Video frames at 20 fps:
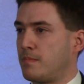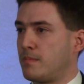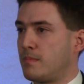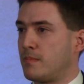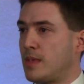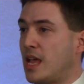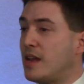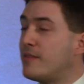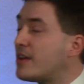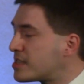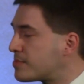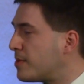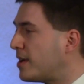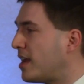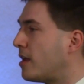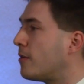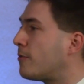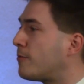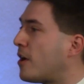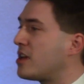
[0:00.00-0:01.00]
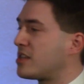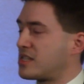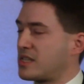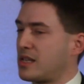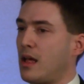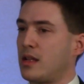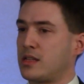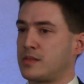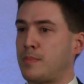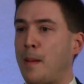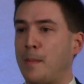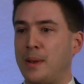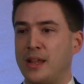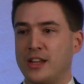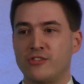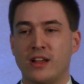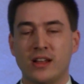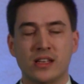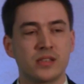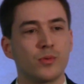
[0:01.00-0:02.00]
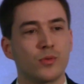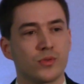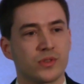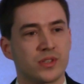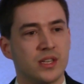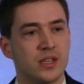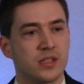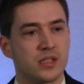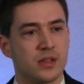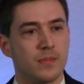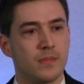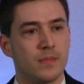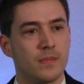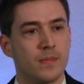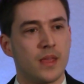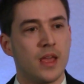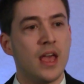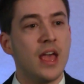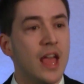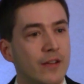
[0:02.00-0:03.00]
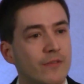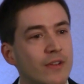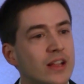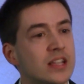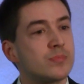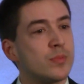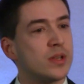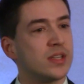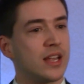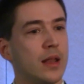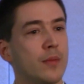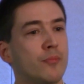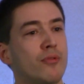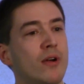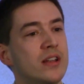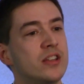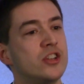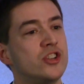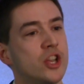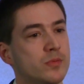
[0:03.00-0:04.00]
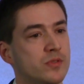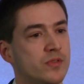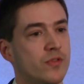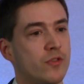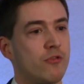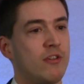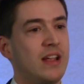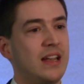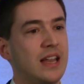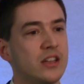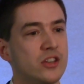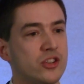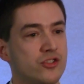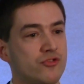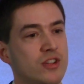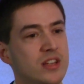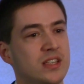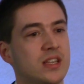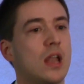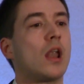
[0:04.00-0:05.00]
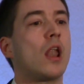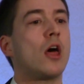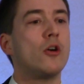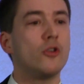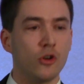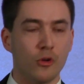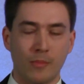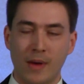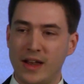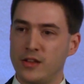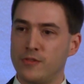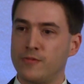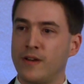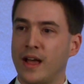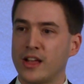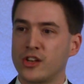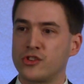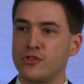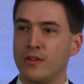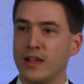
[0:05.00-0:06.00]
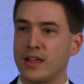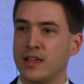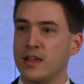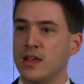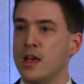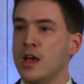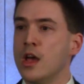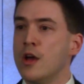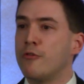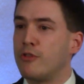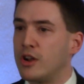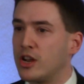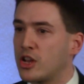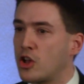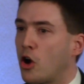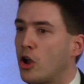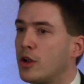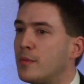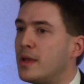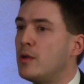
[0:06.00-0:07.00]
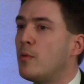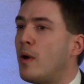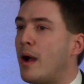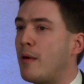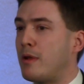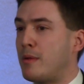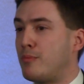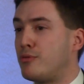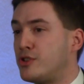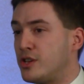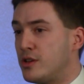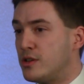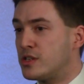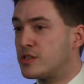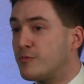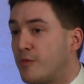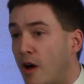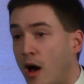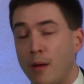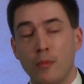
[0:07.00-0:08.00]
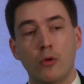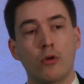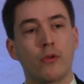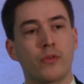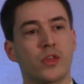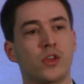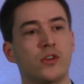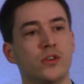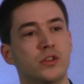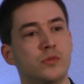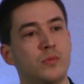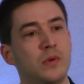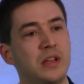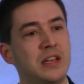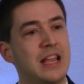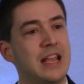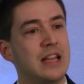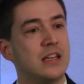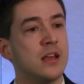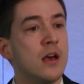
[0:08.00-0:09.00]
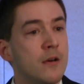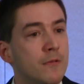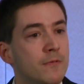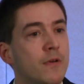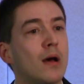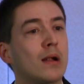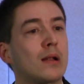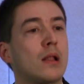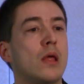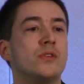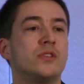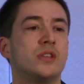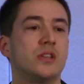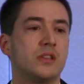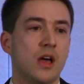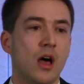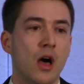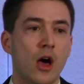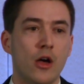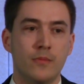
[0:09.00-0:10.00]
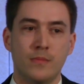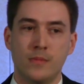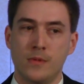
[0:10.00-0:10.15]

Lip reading: Investment in a first-class public transport system. Investment in apprenticeships for green industries and local manufacturing. For an economy where we produce far more of the goods we need far closer to home.